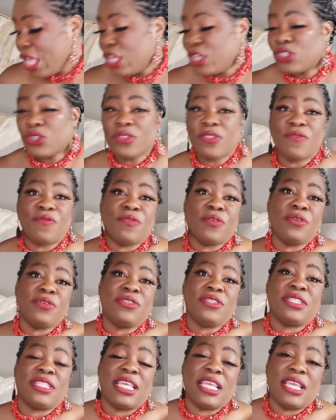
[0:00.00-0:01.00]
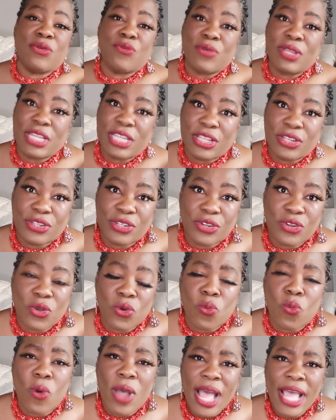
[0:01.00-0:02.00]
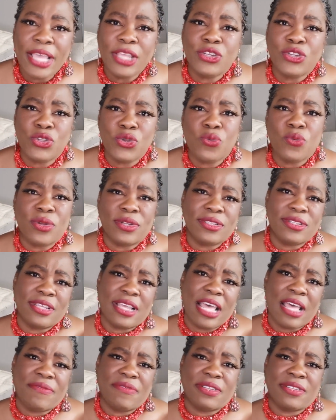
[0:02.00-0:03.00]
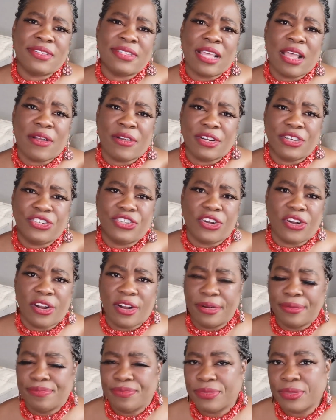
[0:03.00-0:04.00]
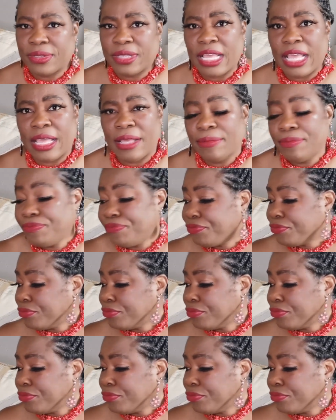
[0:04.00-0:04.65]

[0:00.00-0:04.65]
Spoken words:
So the first thing we need to know, why do you want to have a sour jar? Okay.